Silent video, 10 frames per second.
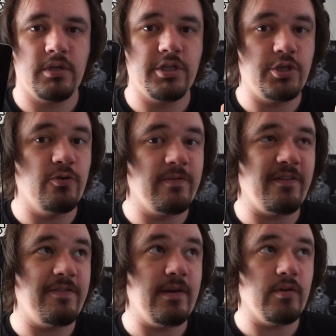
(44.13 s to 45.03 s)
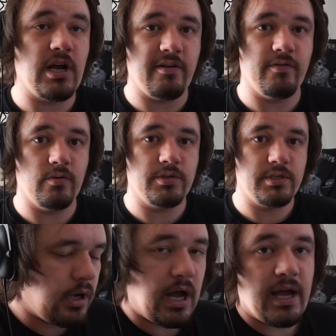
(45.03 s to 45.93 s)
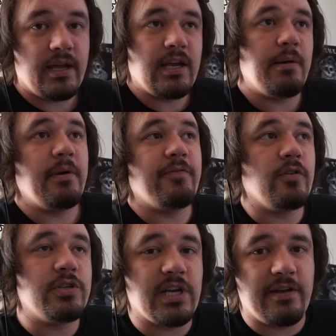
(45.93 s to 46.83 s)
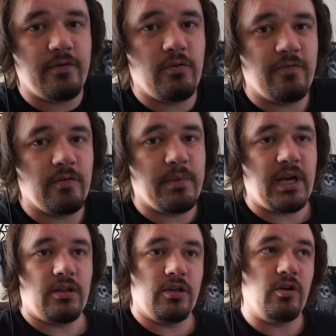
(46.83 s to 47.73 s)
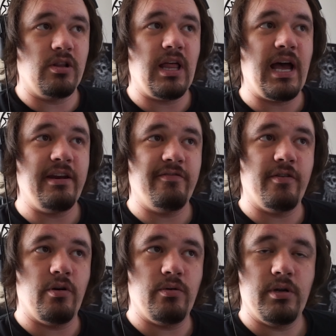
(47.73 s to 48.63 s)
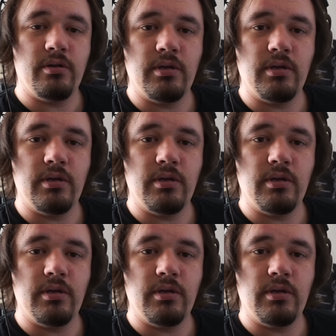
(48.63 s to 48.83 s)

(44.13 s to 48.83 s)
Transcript: Two of my favorite iPhones. I got my first iPhone from my little Glide phone